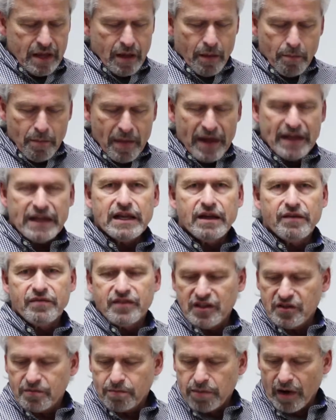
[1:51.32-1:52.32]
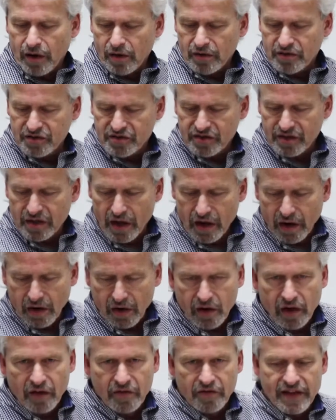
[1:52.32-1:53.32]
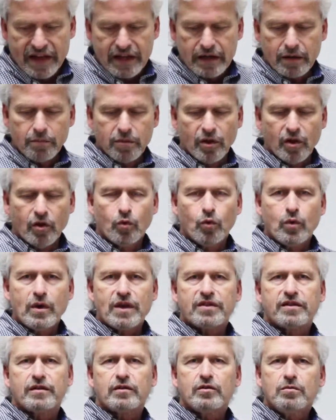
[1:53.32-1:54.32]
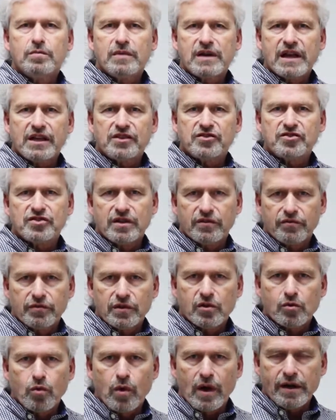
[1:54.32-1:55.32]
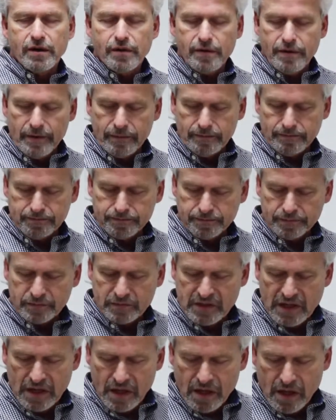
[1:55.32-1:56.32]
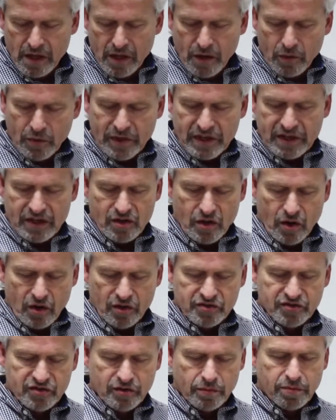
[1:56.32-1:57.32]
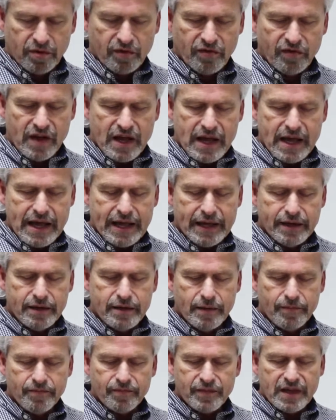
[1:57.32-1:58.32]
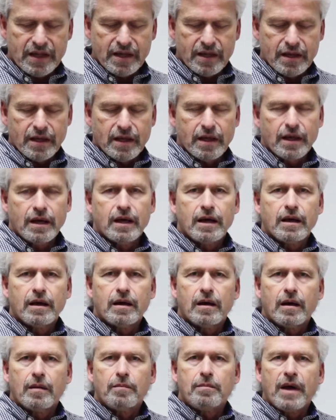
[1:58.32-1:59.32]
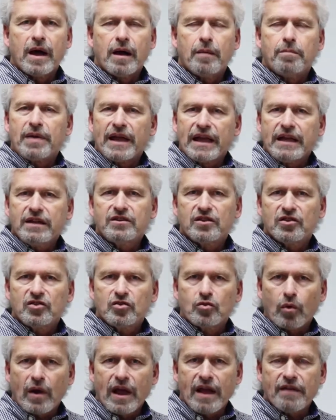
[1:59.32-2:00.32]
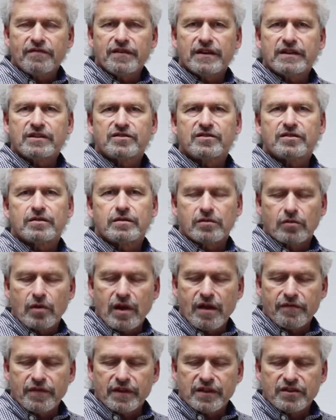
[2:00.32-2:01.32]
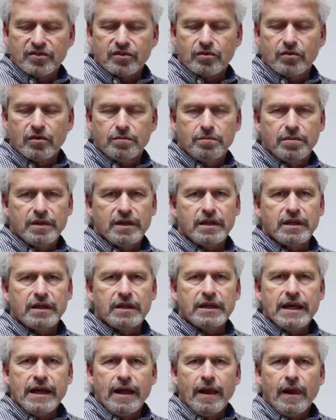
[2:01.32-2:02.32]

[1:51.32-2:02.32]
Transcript: Many of these parts are available with illumination if required. We can also provide uh, painted graphics. Graphics could be,